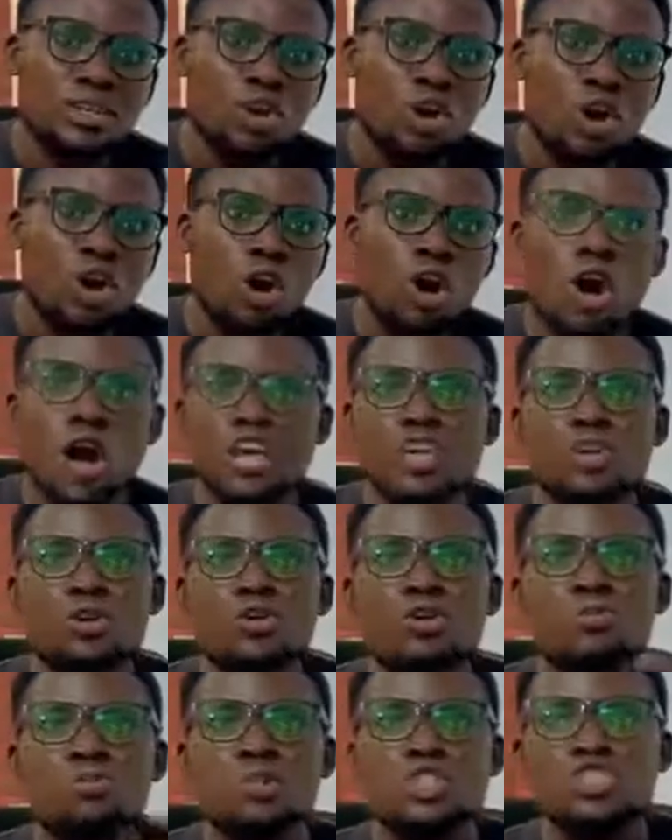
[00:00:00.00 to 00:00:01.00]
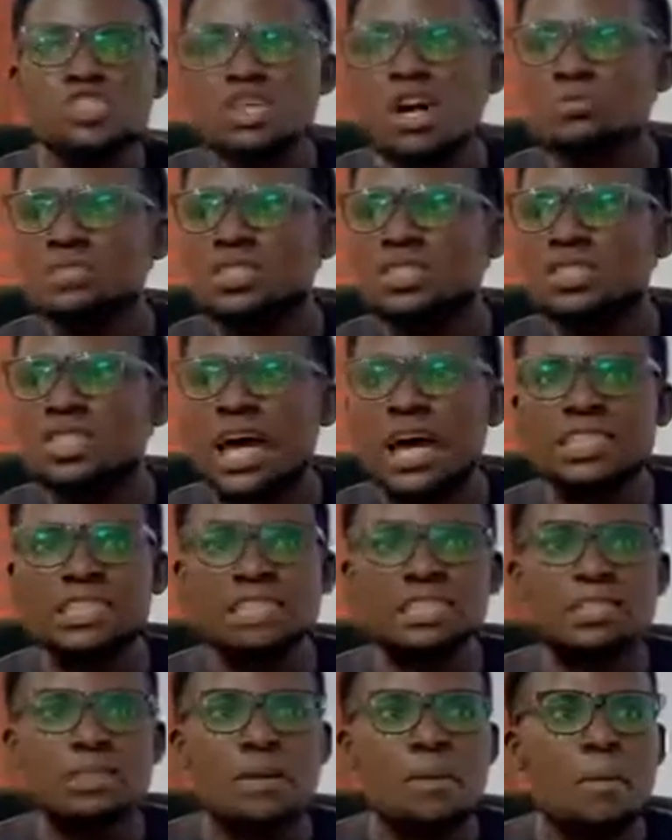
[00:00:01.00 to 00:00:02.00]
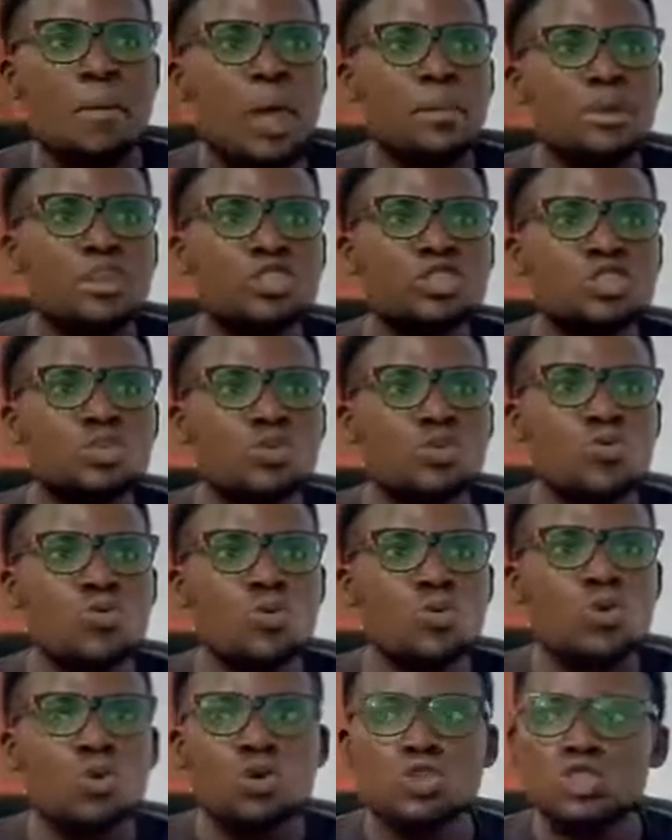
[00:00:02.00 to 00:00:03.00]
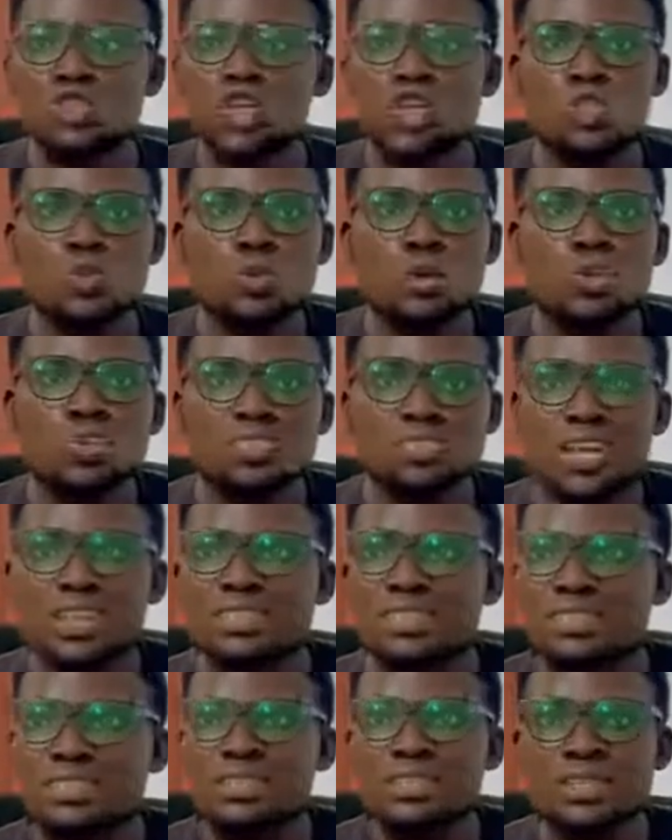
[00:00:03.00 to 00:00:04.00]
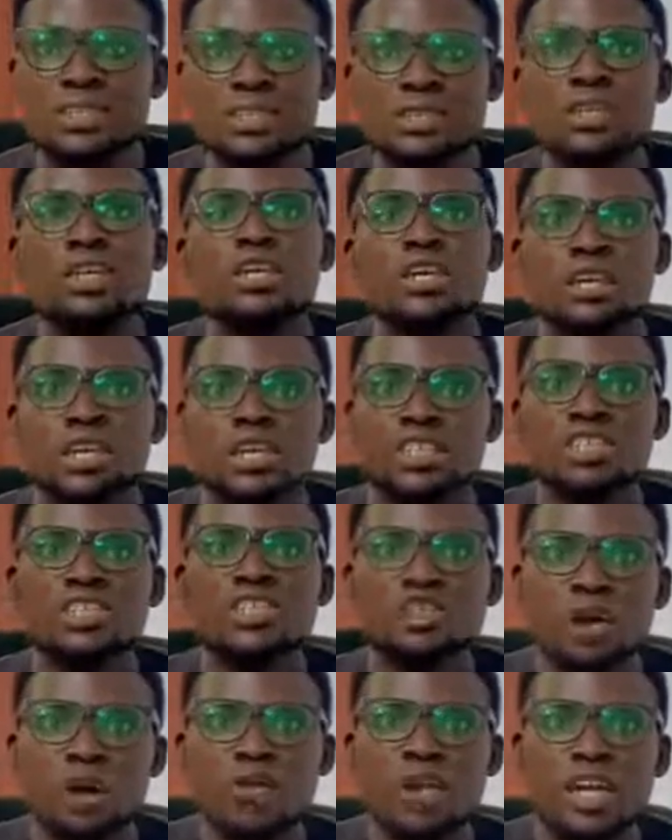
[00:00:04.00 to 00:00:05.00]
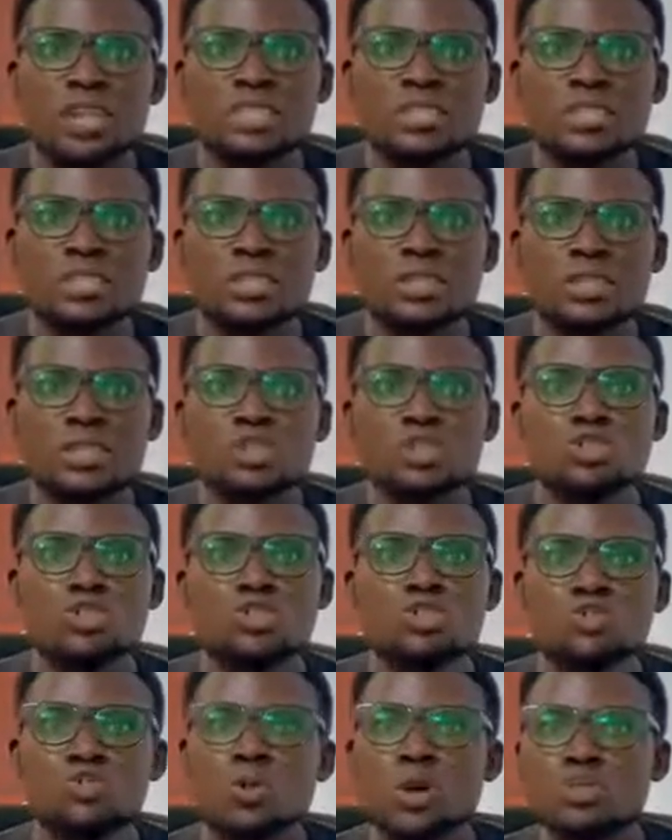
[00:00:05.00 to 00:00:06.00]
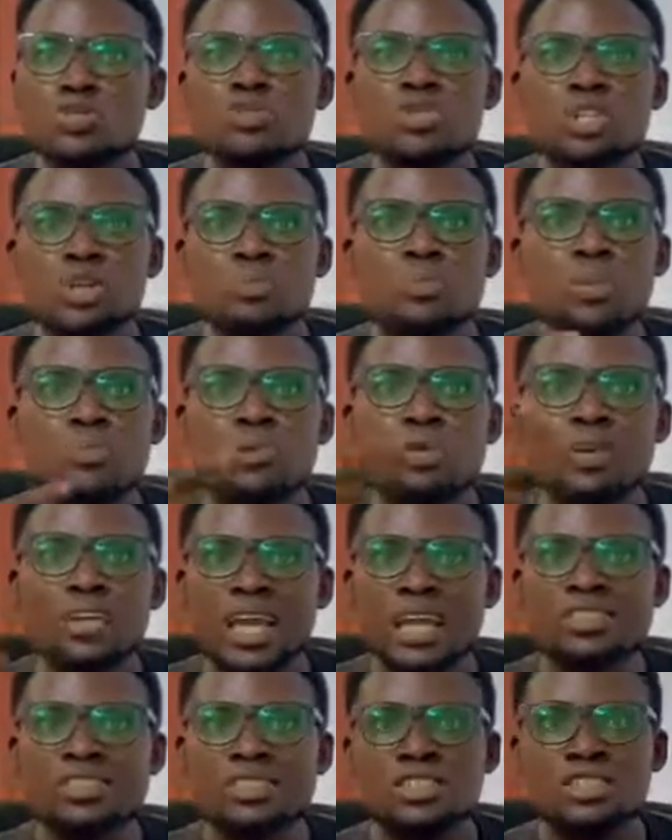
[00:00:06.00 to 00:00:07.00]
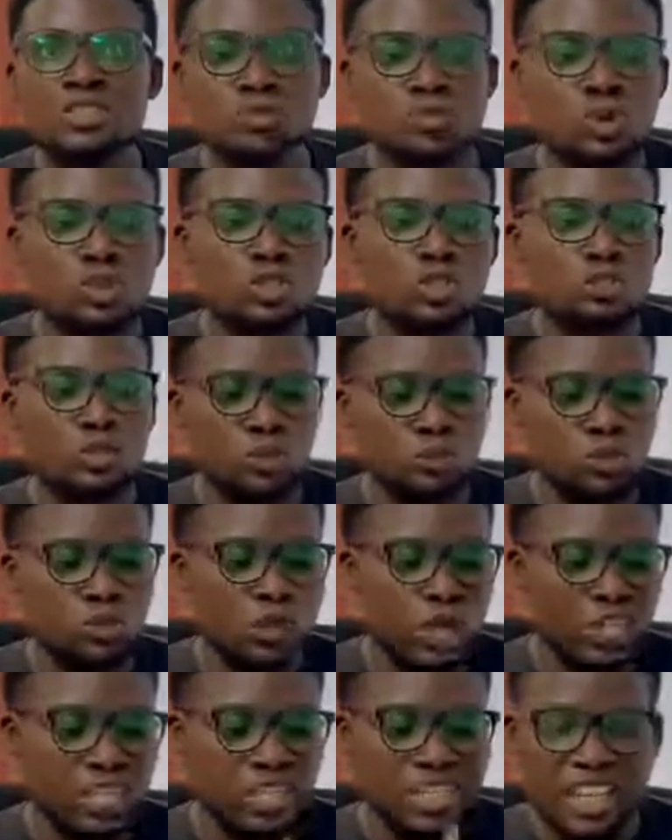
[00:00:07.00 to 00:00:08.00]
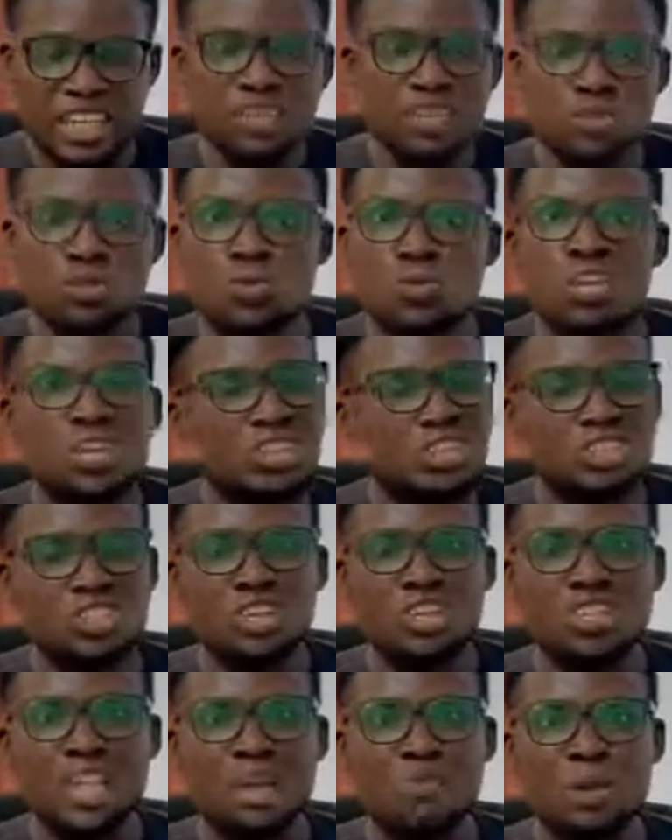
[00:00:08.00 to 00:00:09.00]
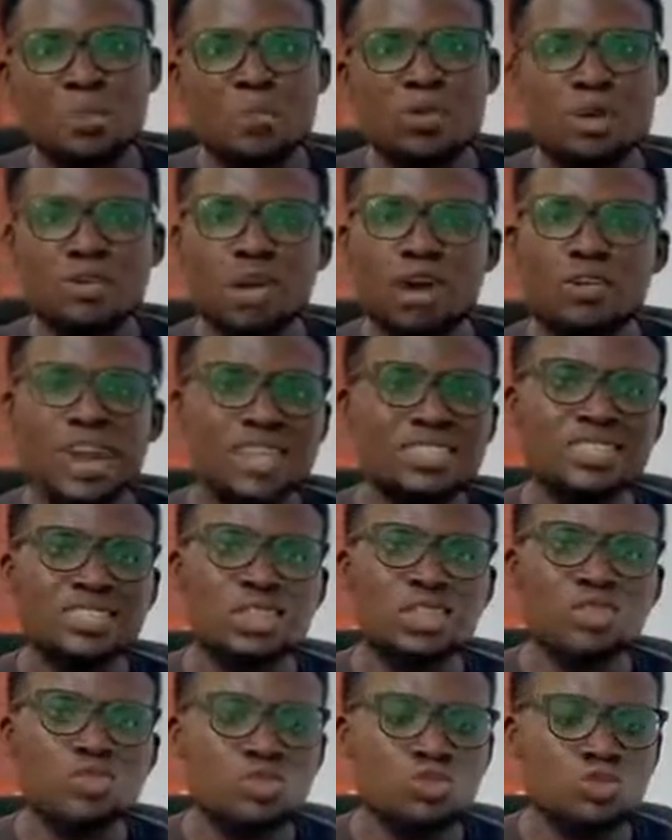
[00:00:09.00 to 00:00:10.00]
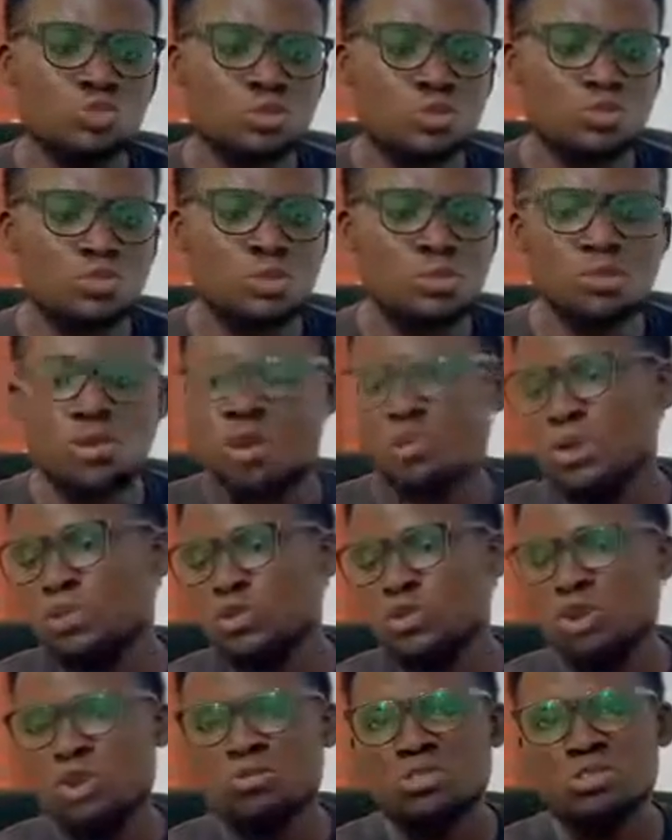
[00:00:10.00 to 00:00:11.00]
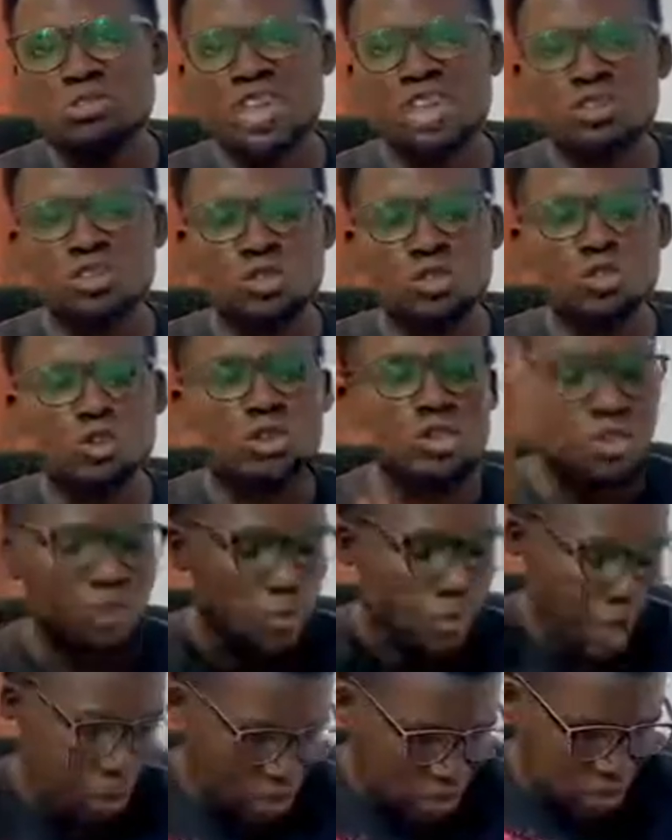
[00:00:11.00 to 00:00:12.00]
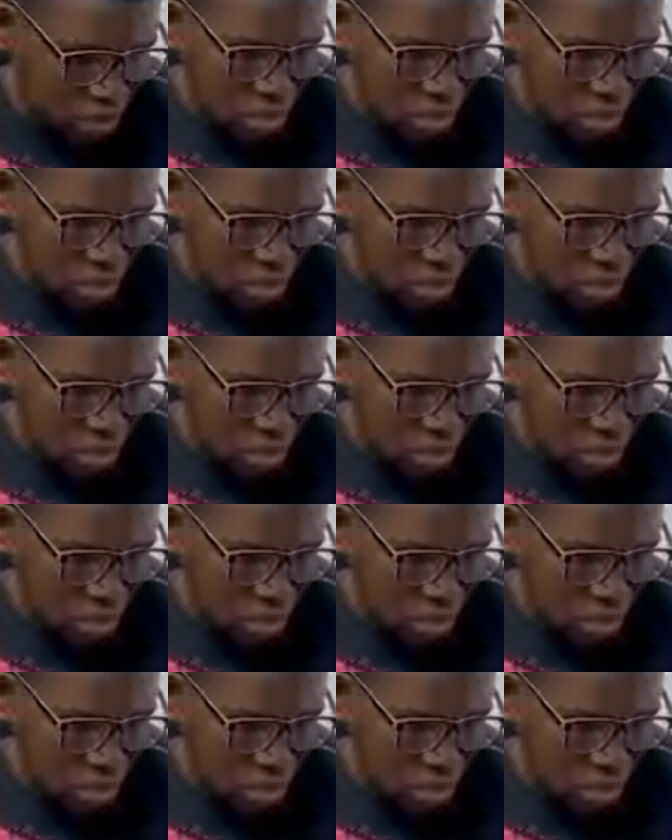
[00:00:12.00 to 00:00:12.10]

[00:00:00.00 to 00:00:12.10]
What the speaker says: or it could be something that maybe you just want to say this thing, it is correct. You want to keep people guessing, you want people to engage you. It's just like maybe when you're writing a YouTube script, or maybe you're talking about